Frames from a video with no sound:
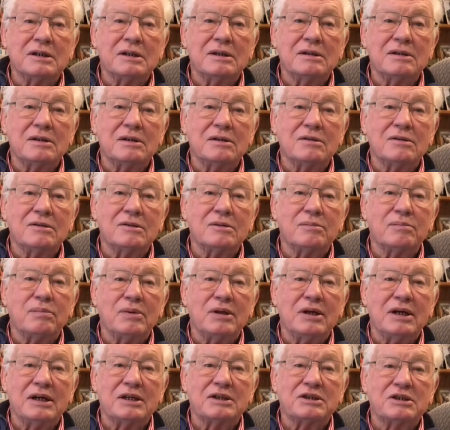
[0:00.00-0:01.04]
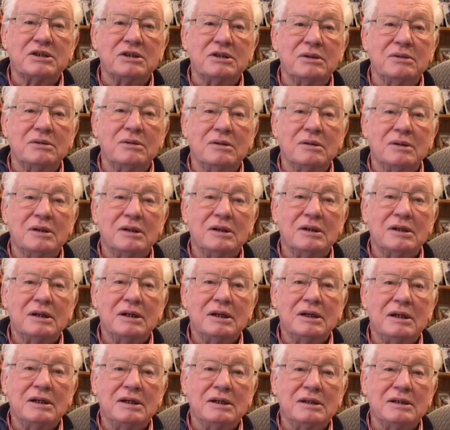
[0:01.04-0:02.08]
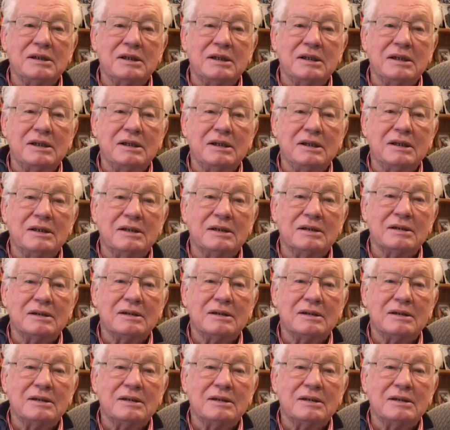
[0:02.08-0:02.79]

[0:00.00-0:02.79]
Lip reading: and the Lord bless you indeed.